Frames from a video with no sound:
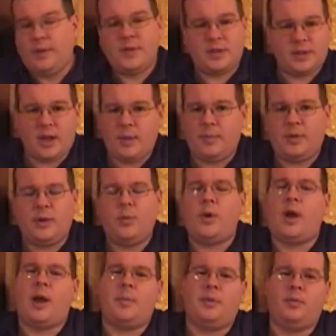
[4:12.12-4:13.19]
The same thing will
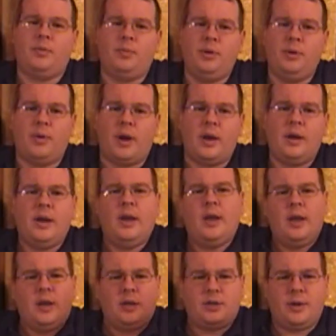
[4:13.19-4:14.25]
happen with Blu-ray.
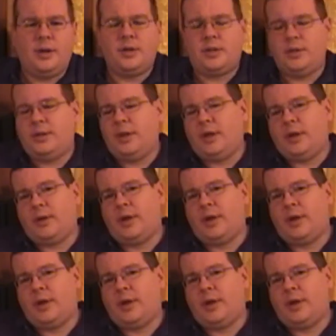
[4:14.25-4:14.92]
So here's the thing,